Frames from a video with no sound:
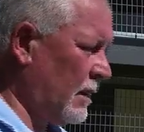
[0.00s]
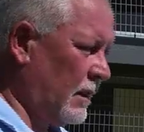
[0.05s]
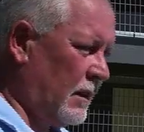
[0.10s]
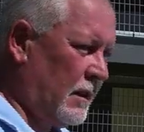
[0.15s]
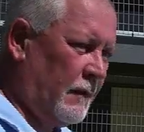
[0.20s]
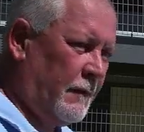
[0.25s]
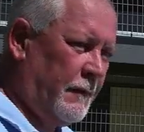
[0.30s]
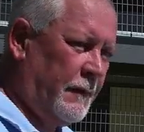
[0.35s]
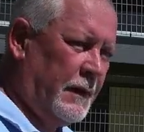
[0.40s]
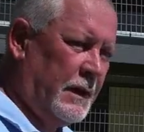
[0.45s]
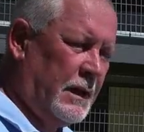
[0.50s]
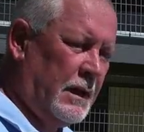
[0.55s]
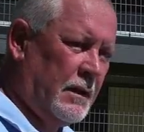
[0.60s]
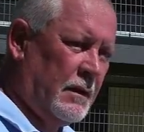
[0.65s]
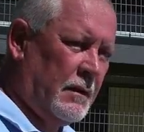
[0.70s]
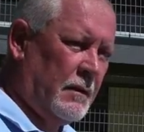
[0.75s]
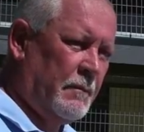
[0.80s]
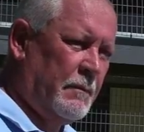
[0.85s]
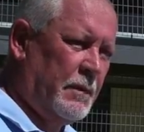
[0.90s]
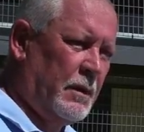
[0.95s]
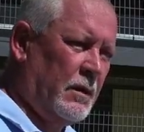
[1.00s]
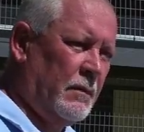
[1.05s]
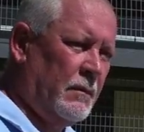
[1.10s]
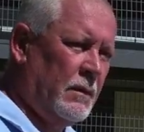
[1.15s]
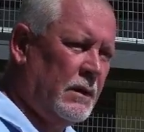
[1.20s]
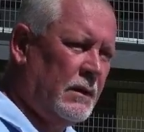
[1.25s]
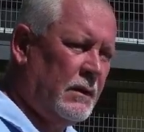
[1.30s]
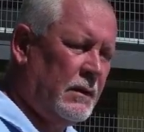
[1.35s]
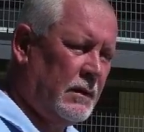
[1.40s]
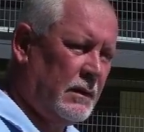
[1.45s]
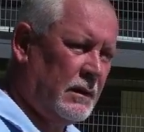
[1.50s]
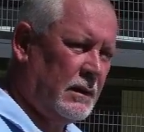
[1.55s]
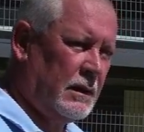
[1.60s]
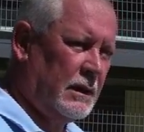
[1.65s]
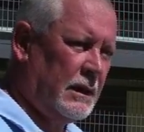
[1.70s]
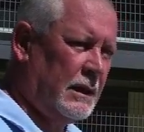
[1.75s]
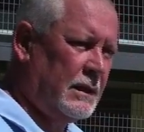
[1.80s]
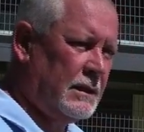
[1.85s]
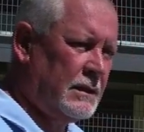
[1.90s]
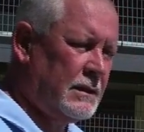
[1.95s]
The feeding pyramid
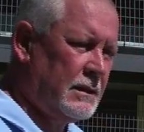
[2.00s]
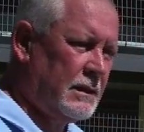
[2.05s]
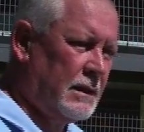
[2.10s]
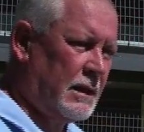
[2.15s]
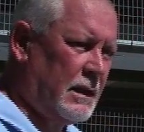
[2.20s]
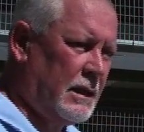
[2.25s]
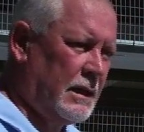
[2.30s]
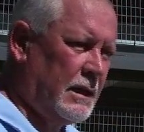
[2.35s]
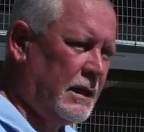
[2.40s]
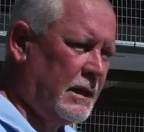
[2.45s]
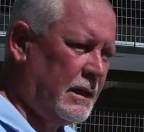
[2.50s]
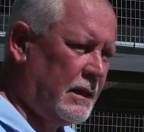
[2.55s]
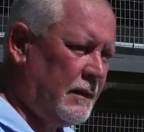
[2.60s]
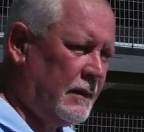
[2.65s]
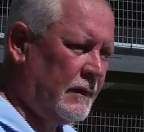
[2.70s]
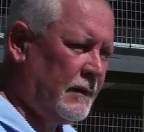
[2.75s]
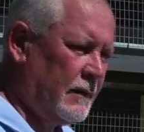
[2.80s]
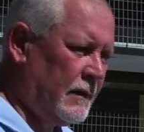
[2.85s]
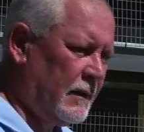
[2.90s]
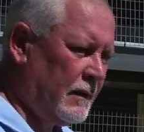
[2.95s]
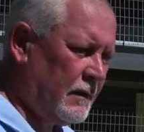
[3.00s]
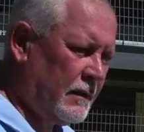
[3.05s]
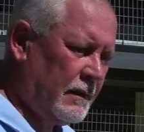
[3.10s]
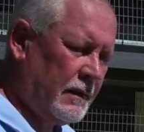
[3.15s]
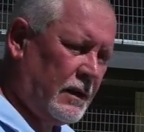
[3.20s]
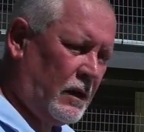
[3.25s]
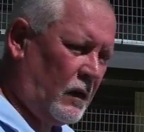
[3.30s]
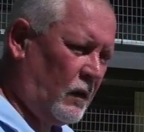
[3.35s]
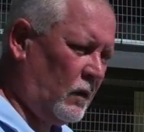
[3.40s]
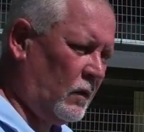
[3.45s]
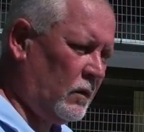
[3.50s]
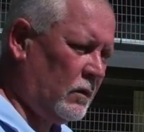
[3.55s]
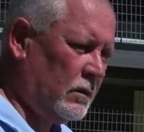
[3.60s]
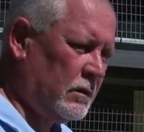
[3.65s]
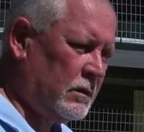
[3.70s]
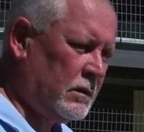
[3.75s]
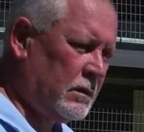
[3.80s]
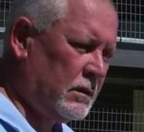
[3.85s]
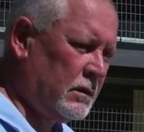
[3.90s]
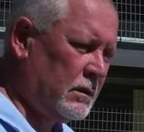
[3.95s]
is an
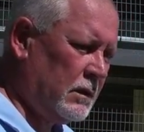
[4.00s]
old